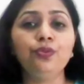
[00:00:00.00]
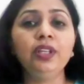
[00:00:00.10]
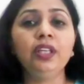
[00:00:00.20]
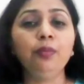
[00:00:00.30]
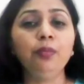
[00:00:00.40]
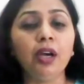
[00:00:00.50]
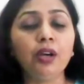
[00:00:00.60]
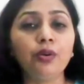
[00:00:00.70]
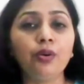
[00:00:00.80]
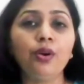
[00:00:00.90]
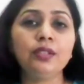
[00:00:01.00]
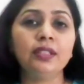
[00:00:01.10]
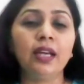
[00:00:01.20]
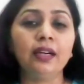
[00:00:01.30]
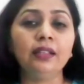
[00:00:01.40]
we came across
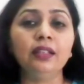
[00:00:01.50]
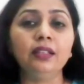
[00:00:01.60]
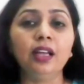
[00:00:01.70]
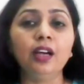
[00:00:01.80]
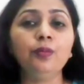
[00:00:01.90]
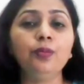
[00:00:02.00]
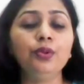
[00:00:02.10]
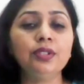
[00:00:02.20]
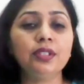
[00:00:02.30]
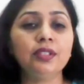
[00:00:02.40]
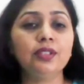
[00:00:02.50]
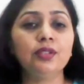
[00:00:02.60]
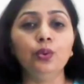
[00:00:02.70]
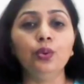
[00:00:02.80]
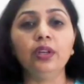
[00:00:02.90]
that the Nagpur
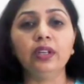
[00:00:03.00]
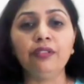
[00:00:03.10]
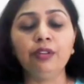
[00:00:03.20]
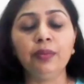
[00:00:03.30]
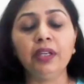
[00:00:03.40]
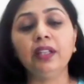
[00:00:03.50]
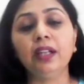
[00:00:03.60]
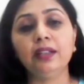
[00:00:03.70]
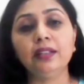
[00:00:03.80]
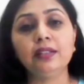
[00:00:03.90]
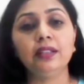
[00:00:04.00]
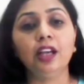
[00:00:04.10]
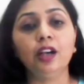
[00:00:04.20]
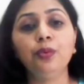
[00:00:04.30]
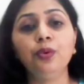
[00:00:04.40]
city's local government, that is the
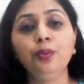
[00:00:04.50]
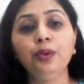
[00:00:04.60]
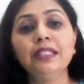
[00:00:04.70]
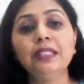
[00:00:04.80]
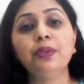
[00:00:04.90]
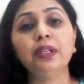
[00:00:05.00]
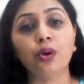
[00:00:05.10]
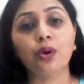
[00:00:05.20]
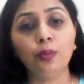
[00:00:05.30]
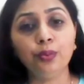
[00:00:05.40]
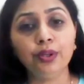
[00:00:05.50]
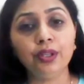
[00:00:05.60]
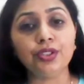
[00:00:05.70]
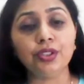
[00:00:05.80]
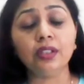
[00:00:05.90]
Nagpur Municipal
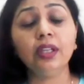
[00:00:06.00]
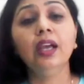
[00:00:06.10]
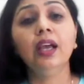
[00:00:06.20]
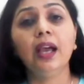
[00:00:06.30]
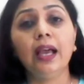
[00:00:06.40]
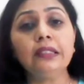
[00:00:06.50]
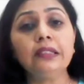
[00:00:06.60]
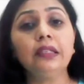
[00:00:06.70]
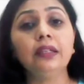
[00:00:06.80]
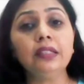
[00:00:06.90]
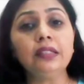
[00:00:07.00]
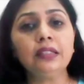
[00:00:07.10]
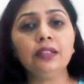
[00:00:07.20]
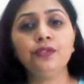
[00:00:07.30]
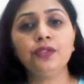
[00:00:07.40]
Corporation, has a
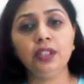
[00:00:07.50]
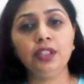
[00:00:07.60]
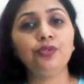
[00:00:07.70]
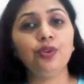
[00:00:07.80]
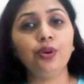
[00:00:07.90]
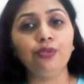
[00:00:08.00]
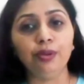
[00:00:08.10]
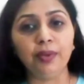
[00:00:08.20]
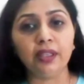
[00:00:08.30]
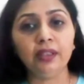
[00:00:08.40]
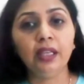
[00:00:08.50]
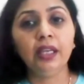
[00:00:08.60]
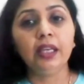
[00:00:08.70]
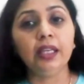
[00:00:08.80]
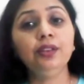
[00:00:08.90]
reserved seat for women
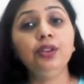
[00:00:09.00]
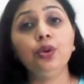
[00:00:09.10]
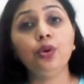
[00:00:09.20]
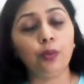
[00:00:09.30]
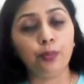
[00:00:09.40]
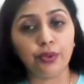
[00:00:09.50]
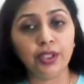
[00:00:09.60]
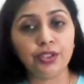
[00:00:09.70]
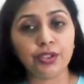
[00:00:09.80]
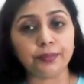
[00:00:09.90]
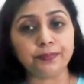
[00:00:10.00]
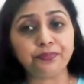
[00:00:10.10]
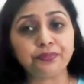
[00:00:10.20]
in the corporation.